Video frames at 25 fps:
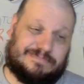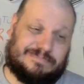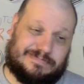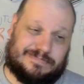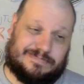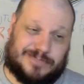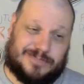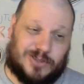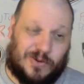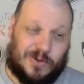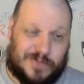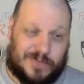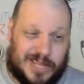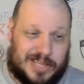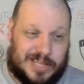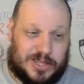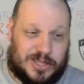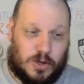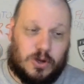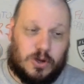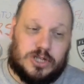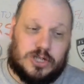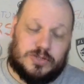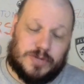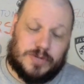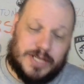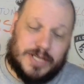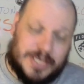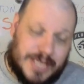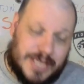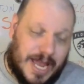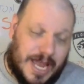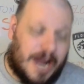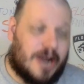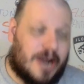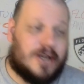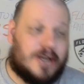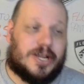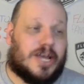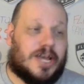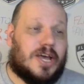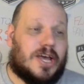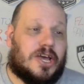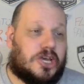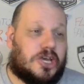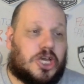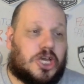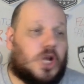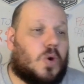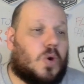Don't think the Oilers really cared.
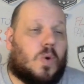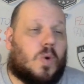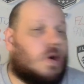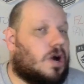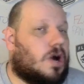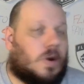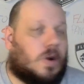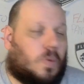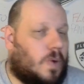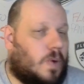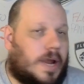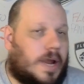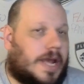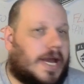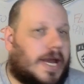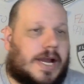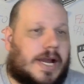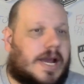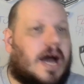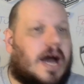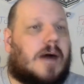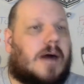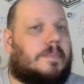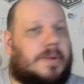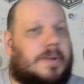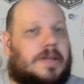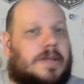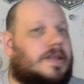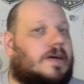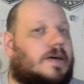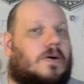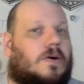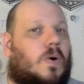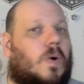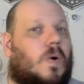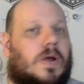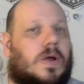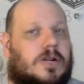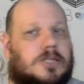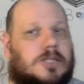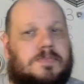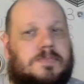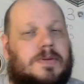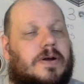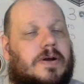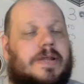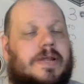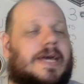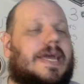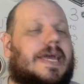You weren't winning a cup in the Oilers
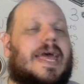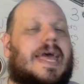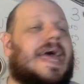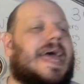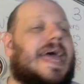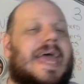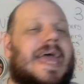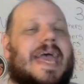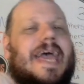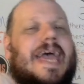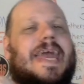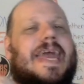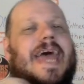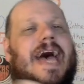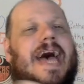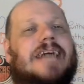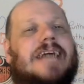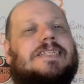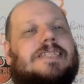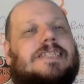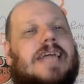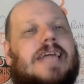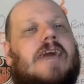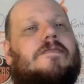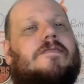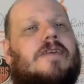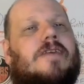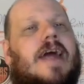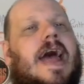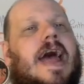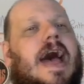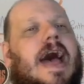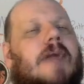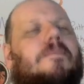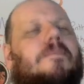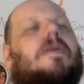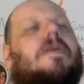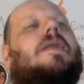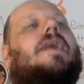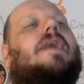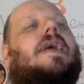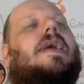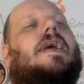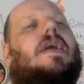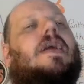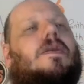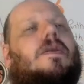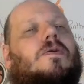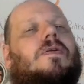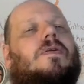building. It has never happened.
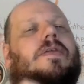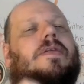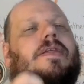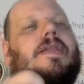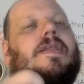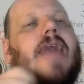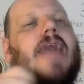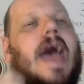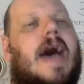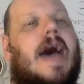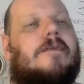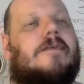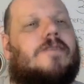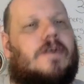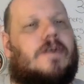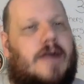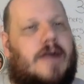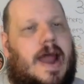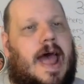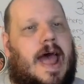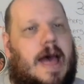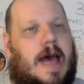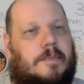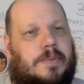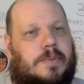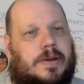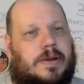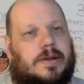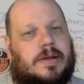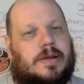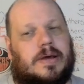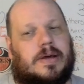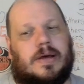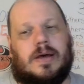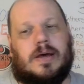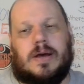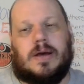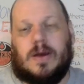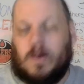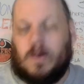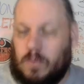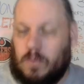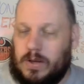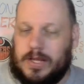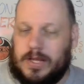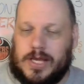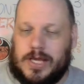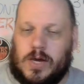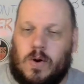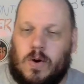It'll never happen. When
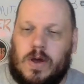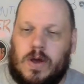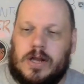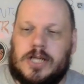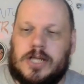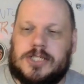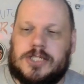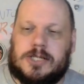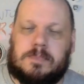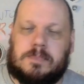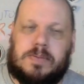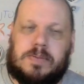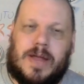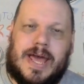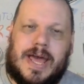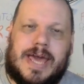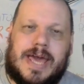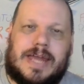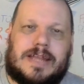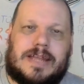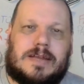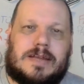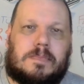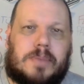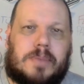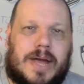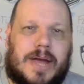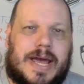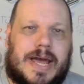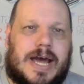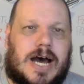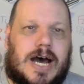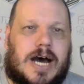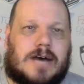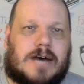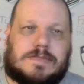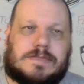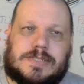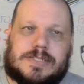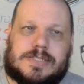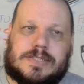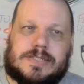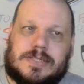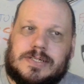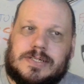the Oilers are playing in the playoffs,